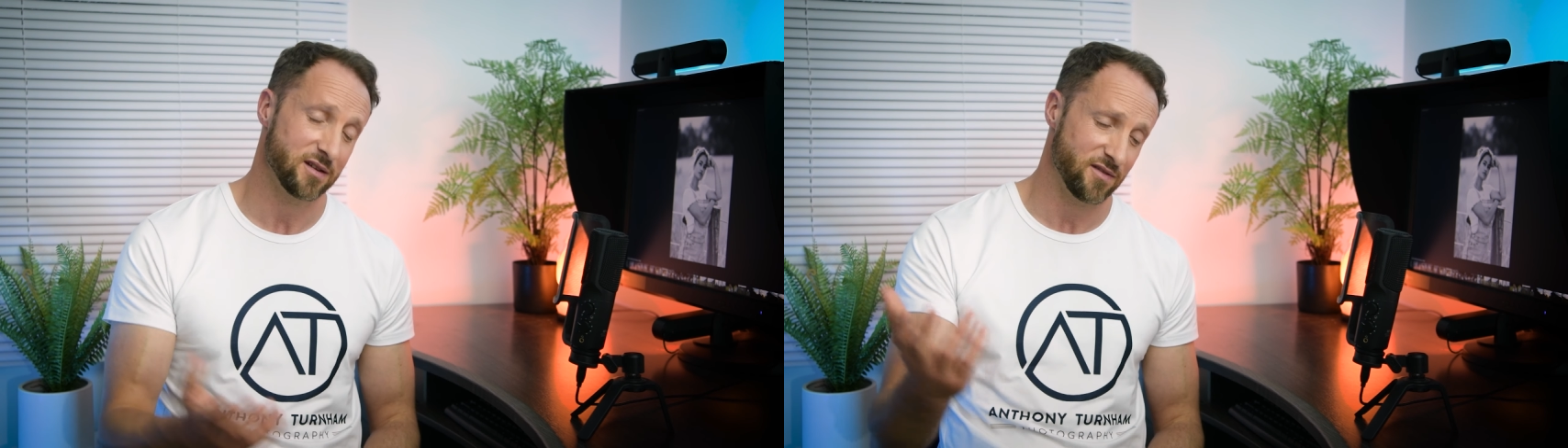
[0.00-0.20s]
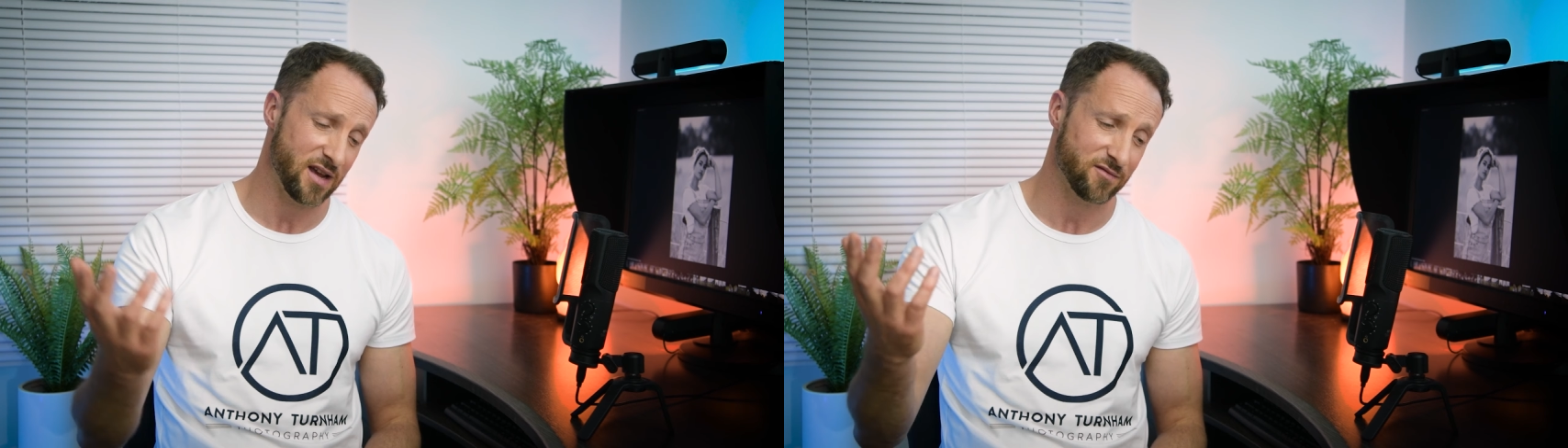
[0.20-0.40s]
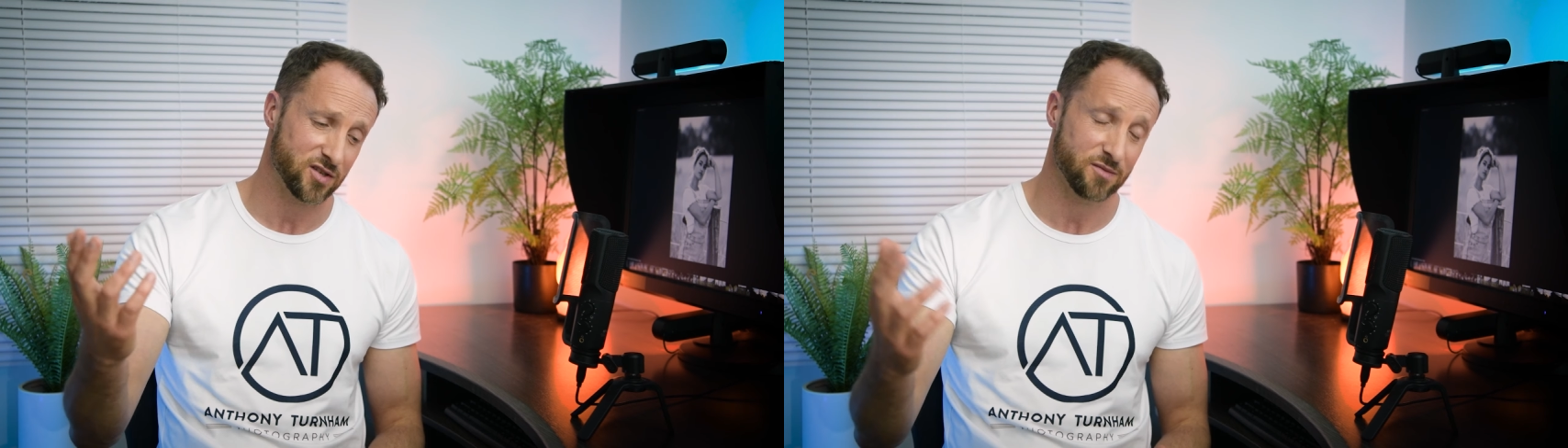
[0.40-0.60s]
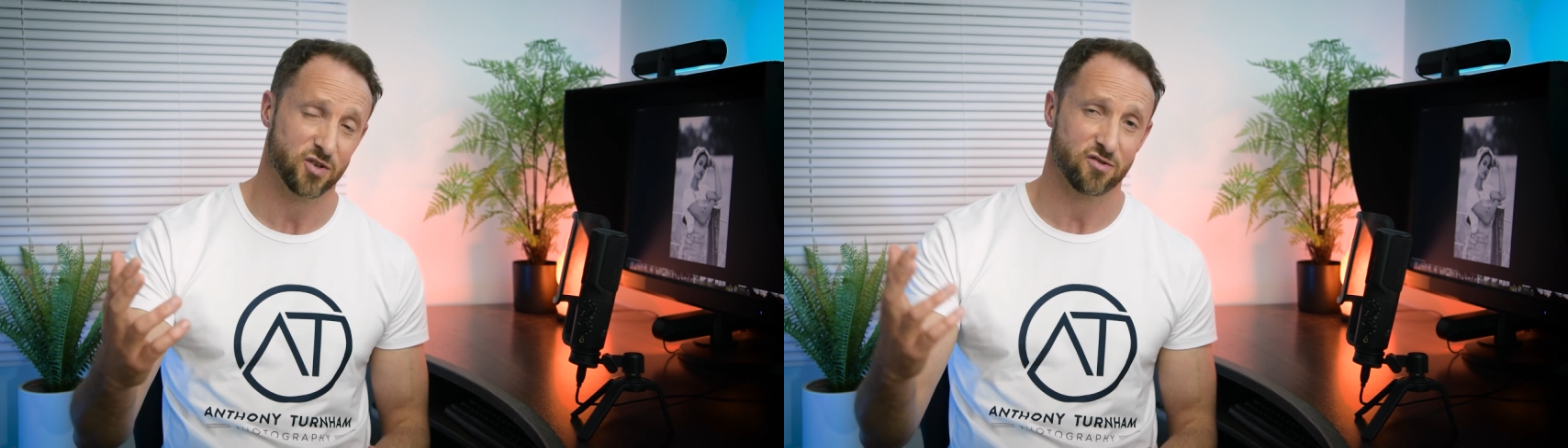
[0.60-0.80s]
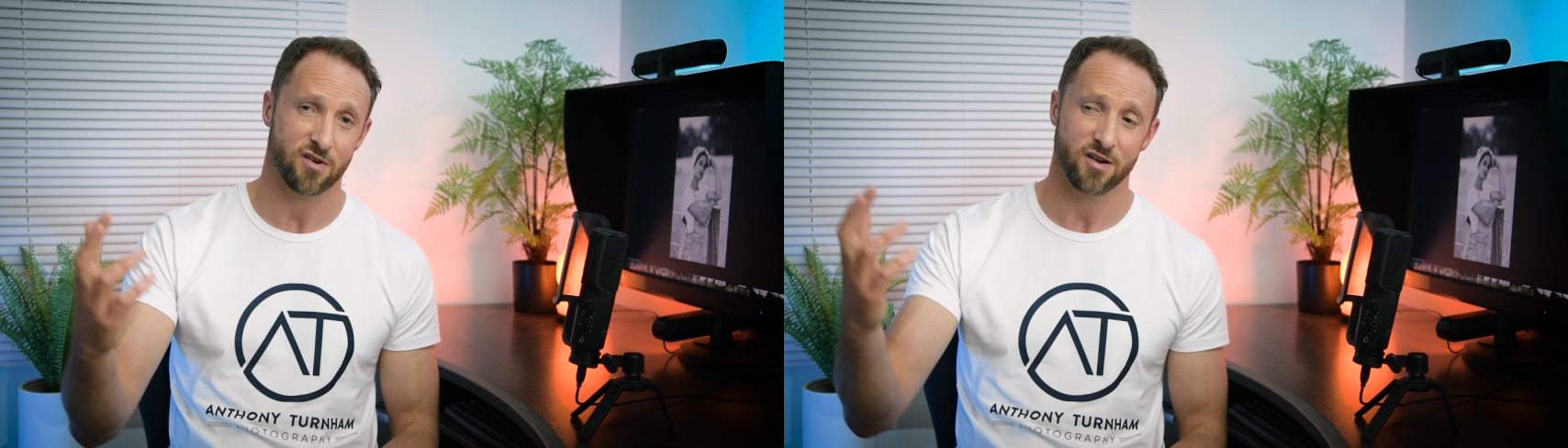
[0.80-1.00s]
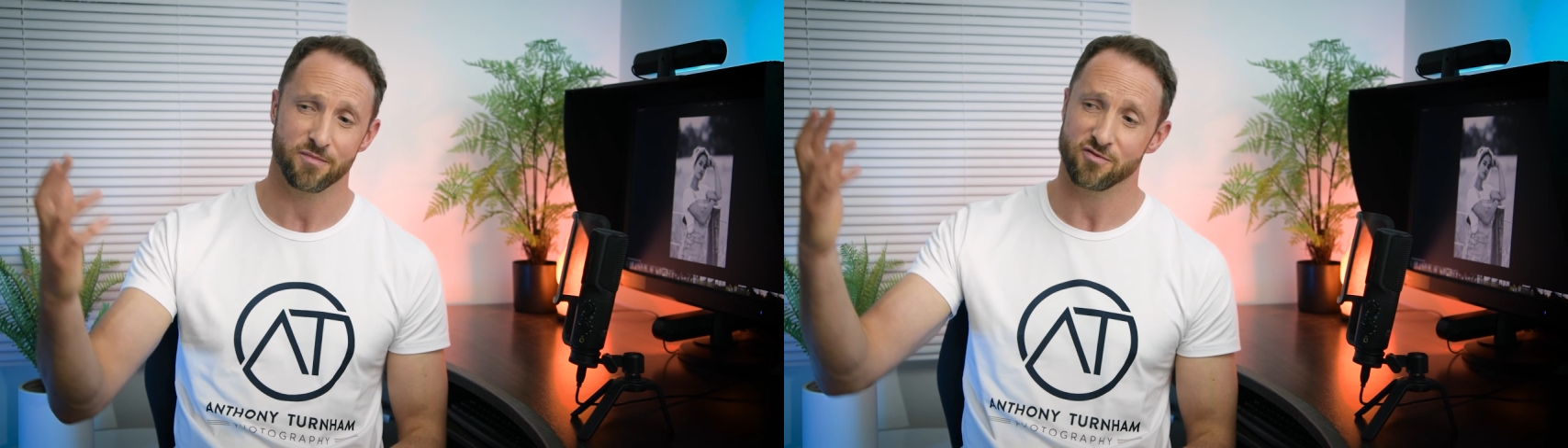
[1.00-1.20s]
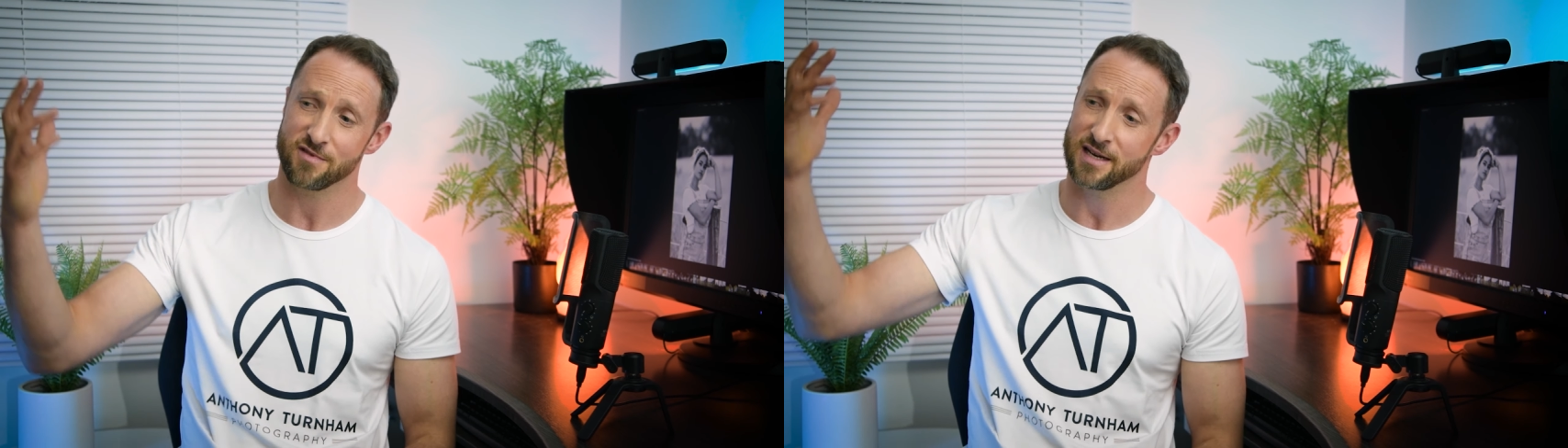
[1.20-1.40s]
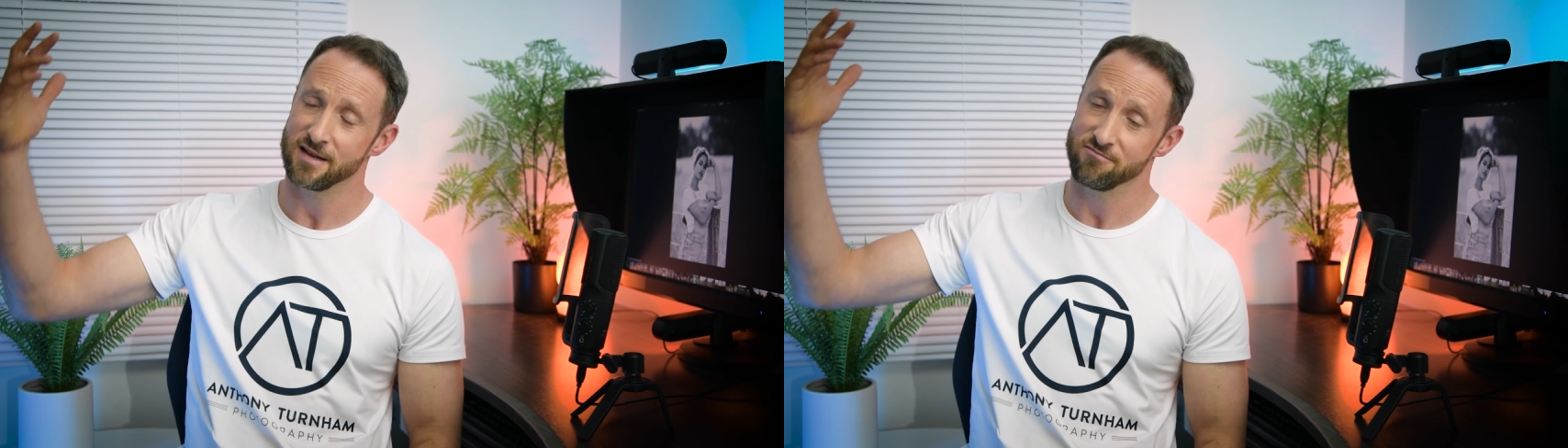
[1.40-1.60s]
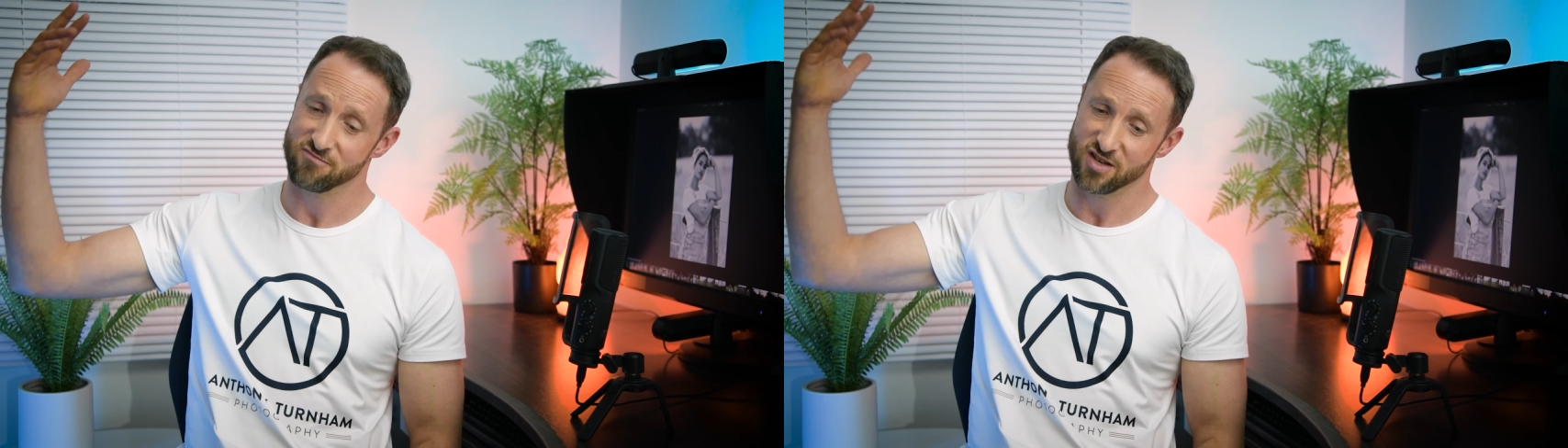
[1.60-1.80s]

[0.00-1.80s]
If you haven't subscribed already,